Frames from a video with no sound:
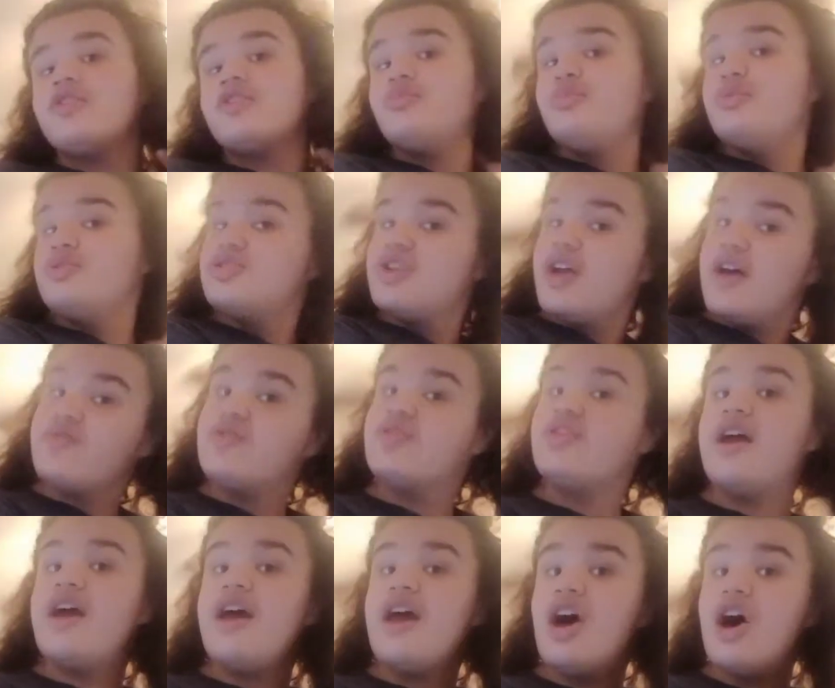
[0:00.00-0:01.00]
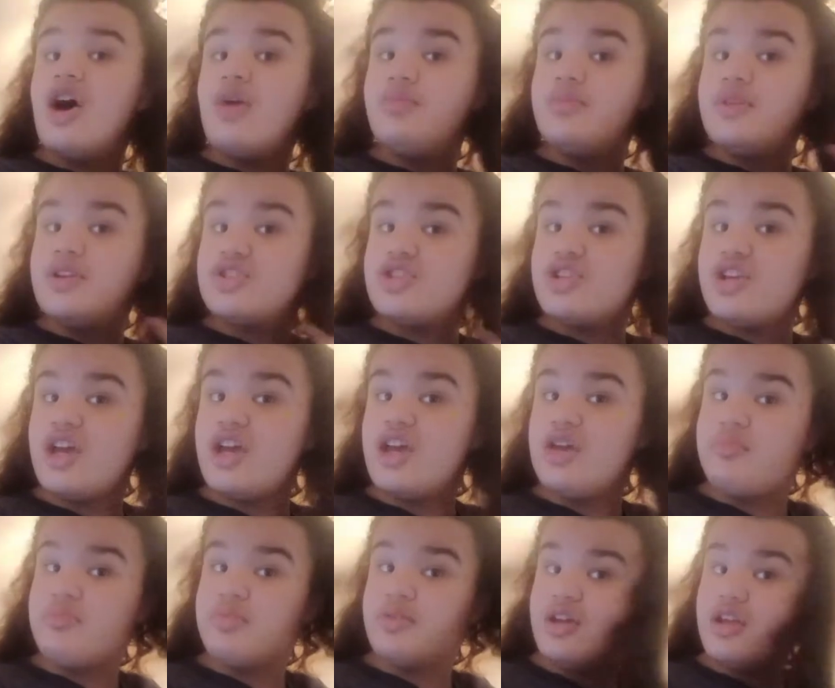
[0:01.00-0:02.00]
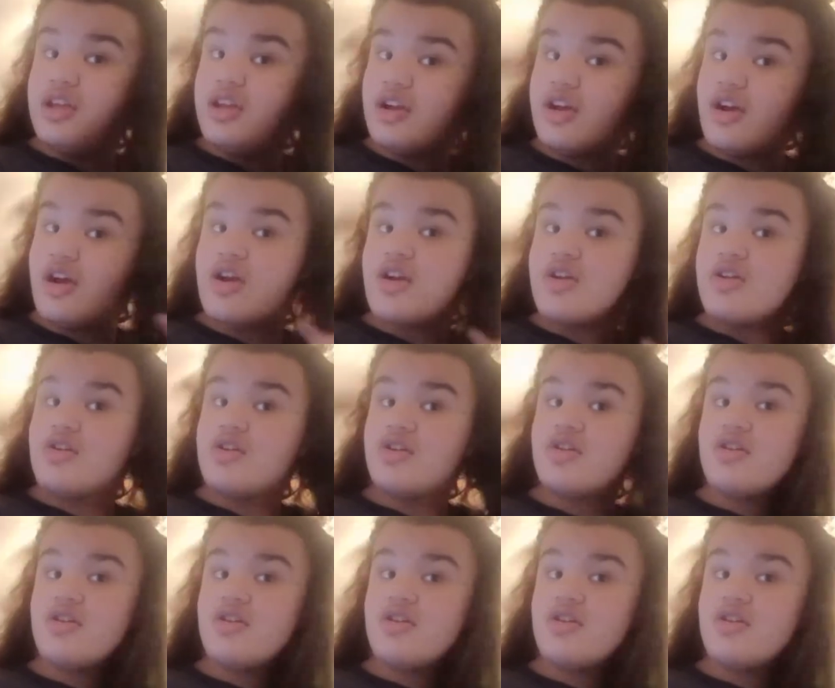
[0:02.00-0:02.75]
especially after that album that she had Planet Her,